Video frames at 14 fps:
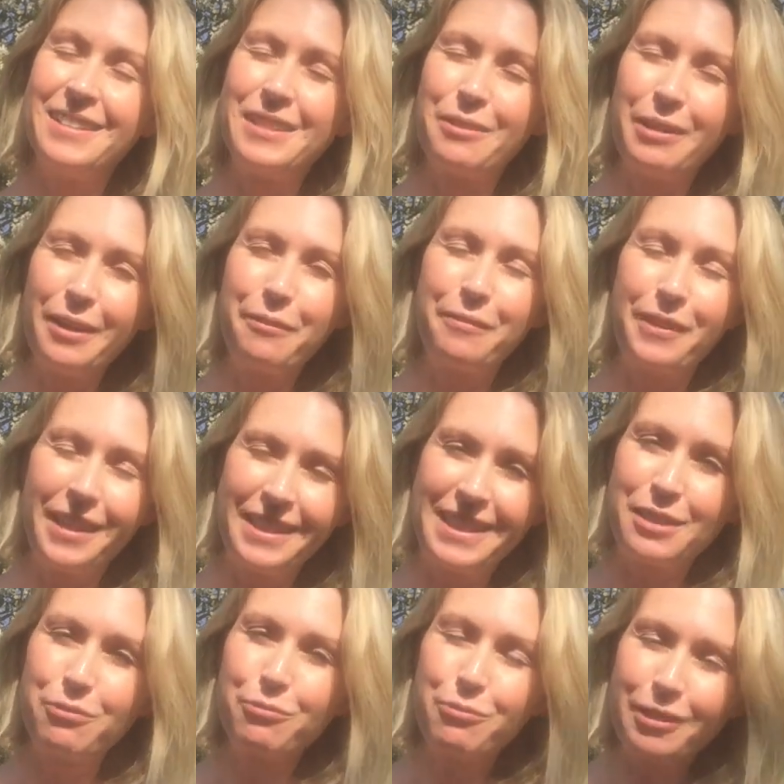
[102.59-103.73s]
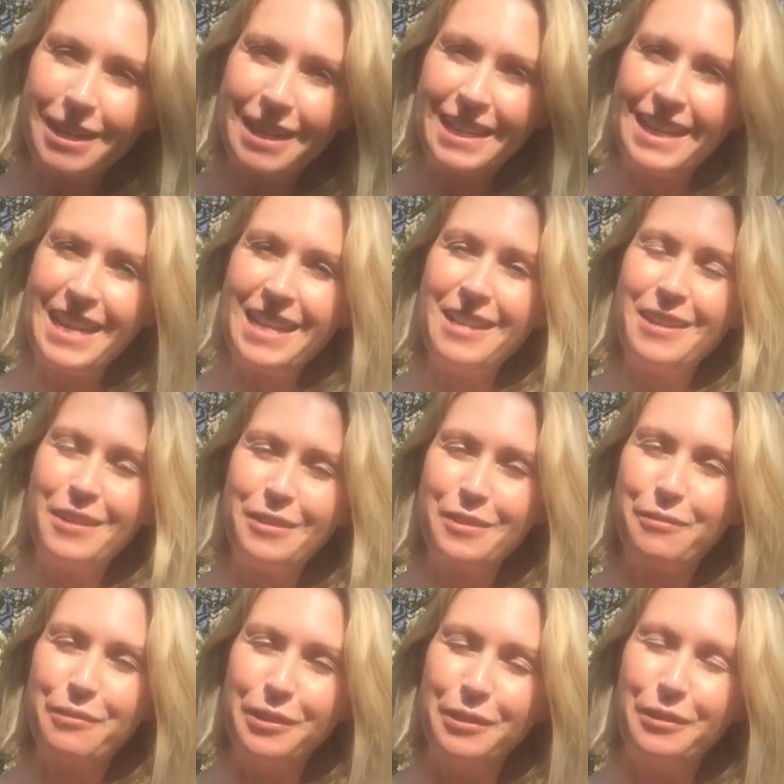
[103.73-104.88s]
So I find this really
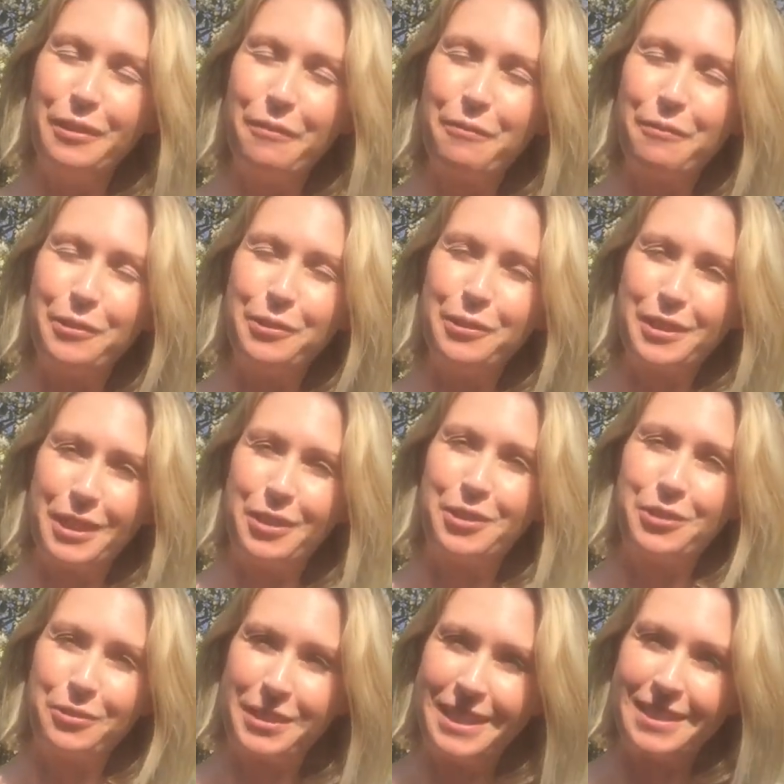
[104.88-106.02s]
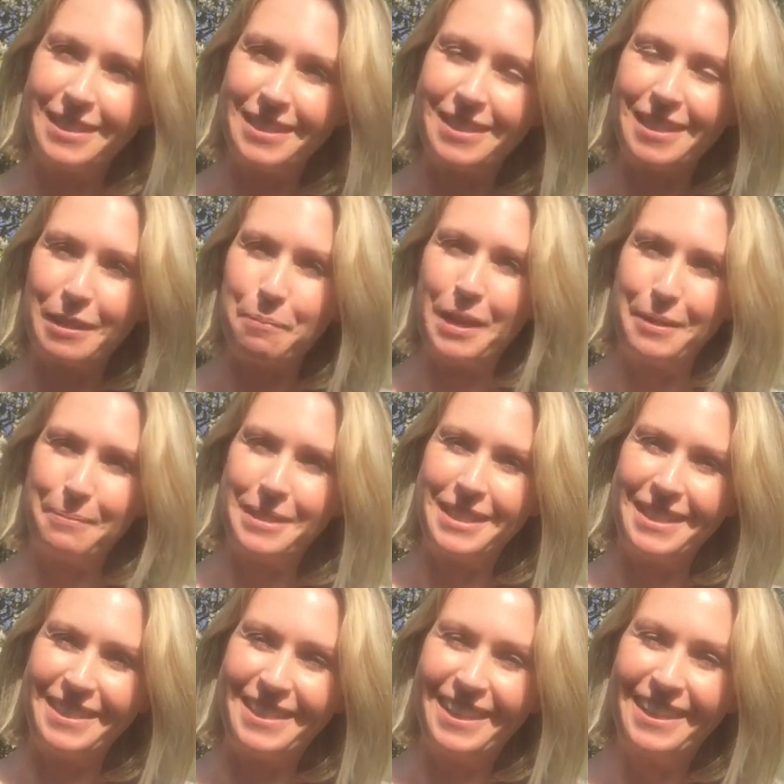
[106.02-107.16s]
useful for social distancing
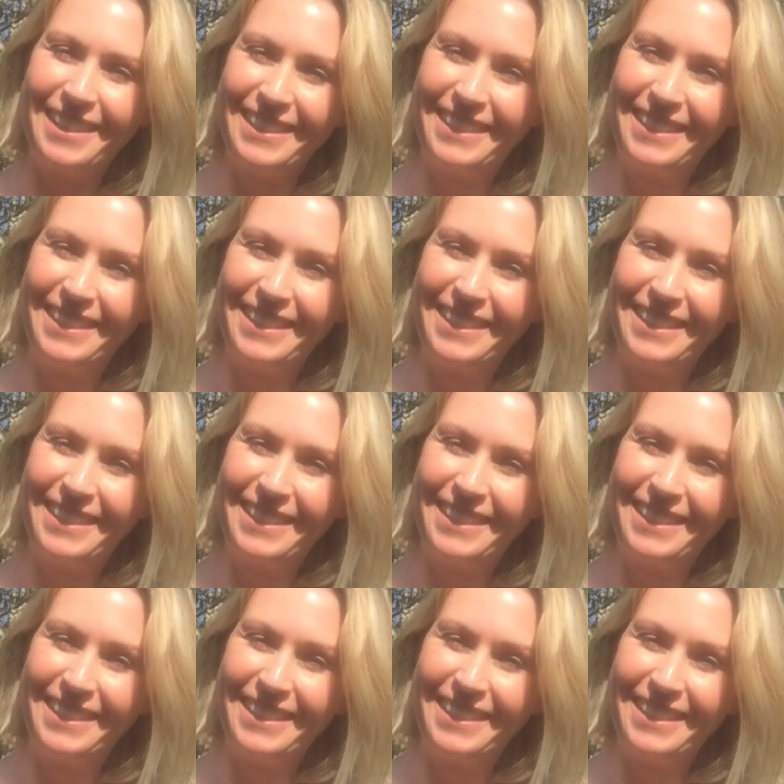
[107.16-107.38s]
purposes.